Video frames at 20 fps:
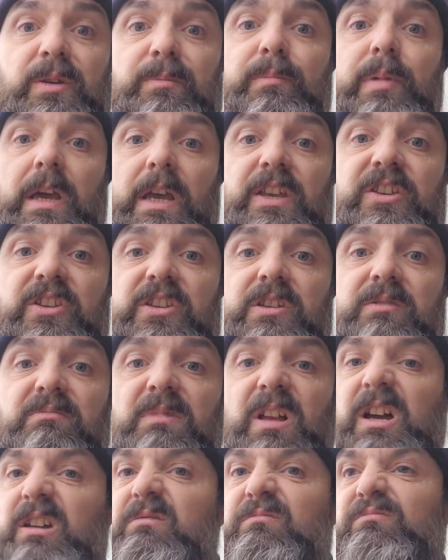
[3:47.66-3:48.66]
in bits,
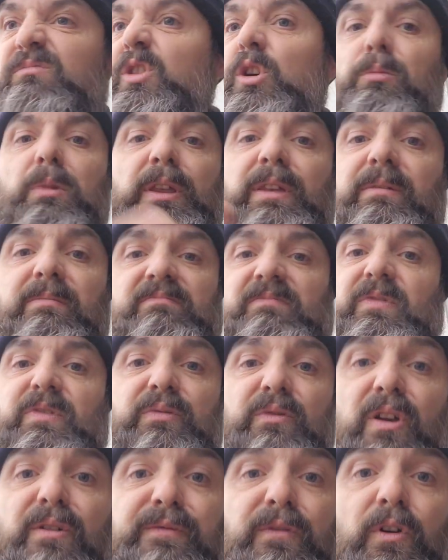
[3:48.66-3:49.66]
like normally
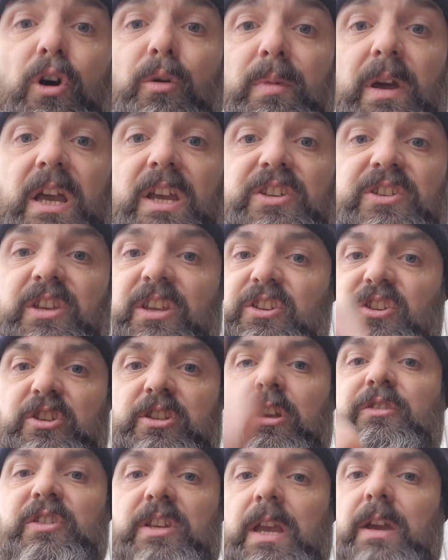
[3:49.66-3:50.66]
3 or 4 bits that you
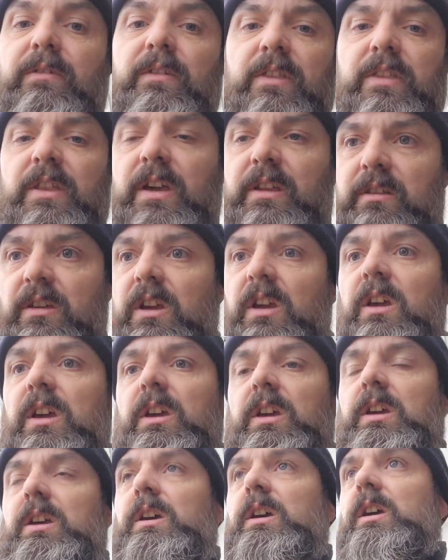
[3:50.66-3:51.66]
slot together, and then
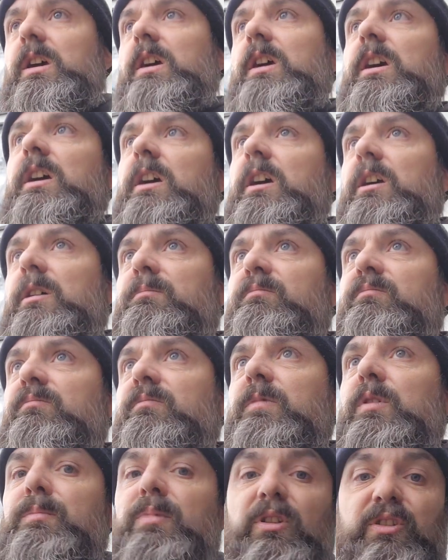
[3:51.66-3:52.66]

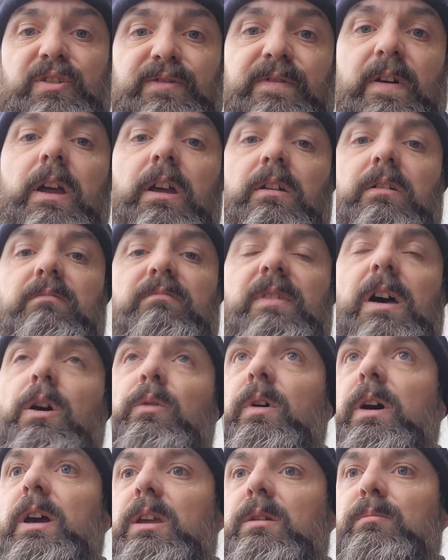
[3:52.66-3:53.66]
you build your fire
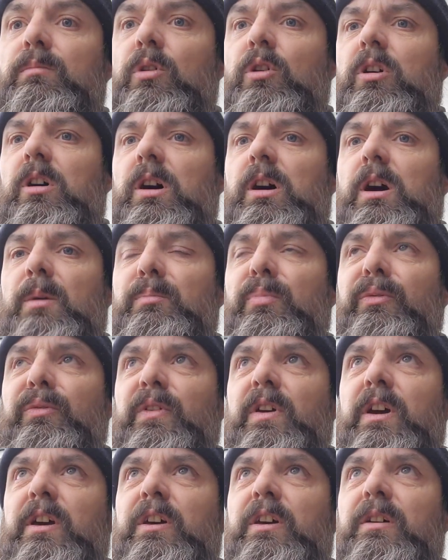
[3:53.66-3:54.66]
that way. But I
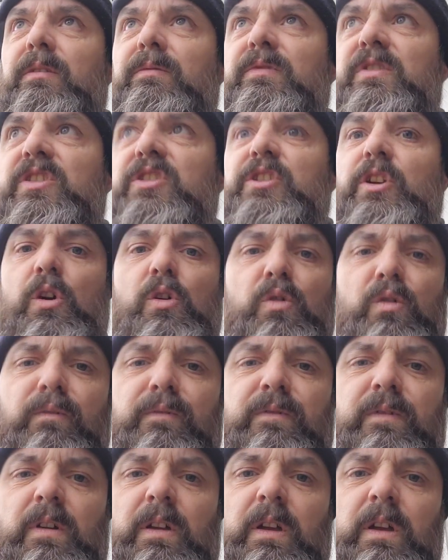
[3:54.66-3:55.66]
prefer the
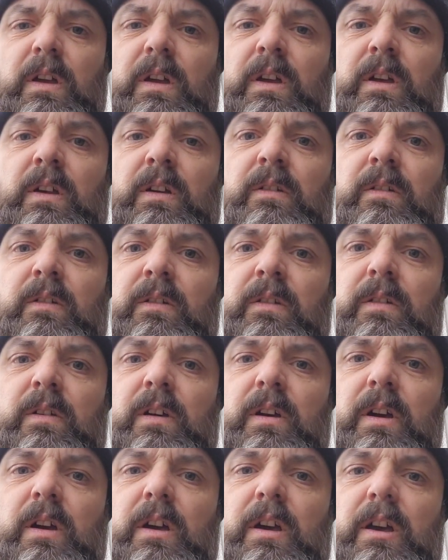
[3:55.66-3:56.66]
stove
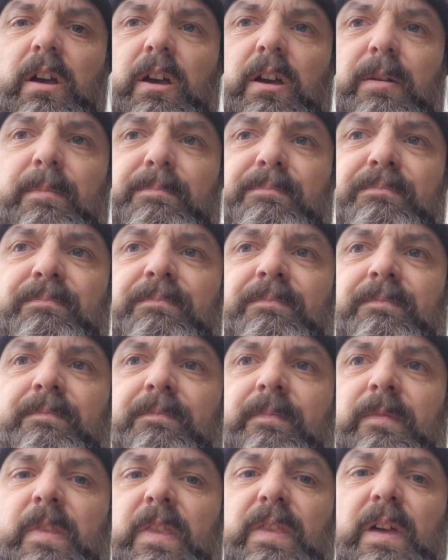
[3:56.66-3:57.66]

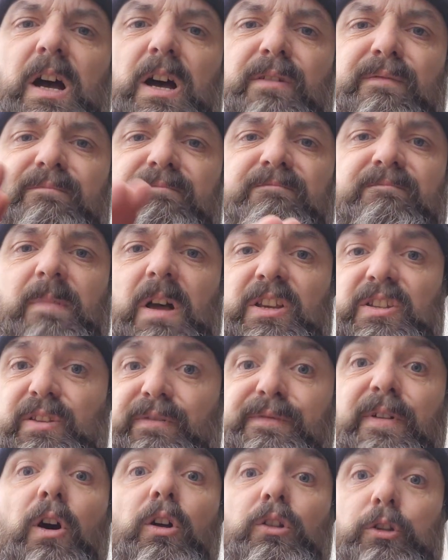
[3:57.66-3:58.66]
that
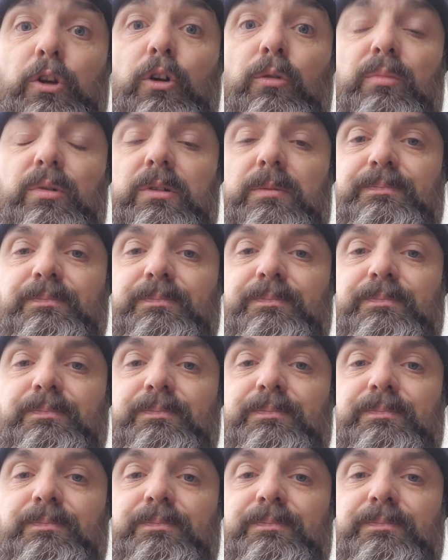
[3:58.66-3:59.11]
actually fold up.